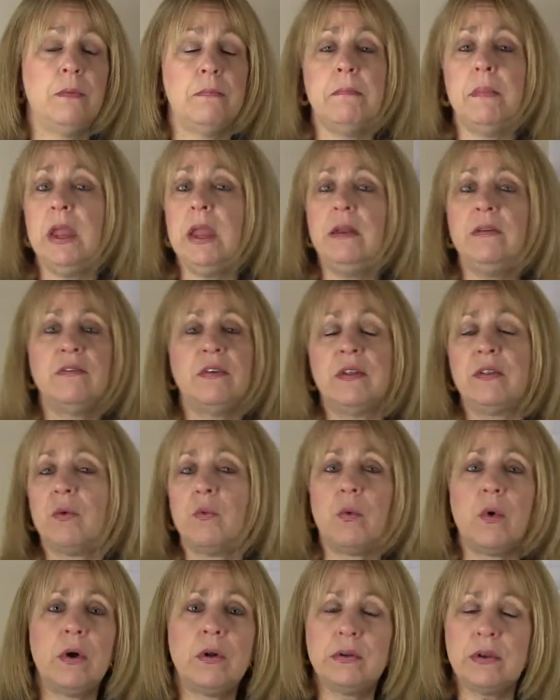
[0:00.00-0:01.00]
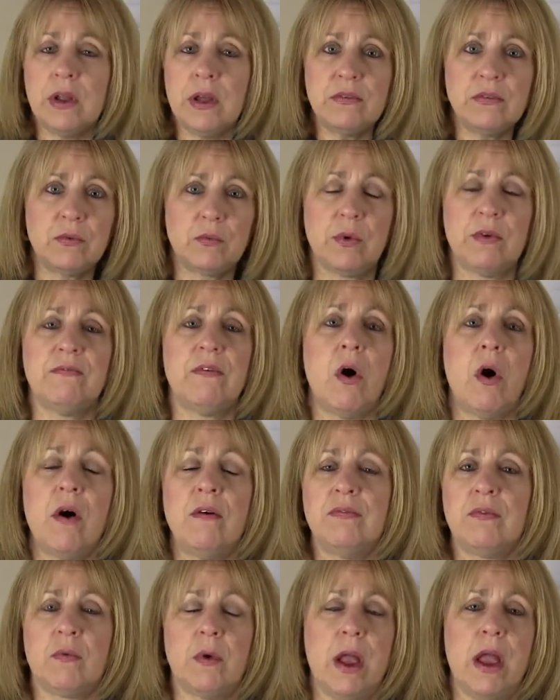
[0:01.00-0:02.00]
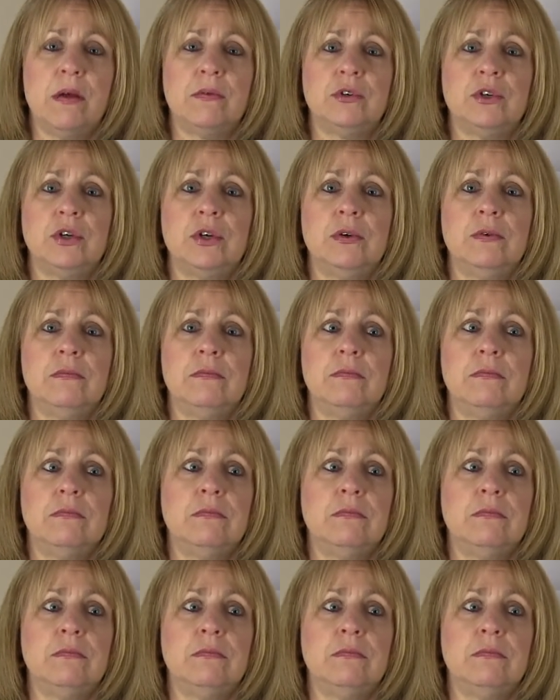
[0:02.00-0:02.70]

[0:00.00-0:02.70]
means that the world doesn't revolve around you,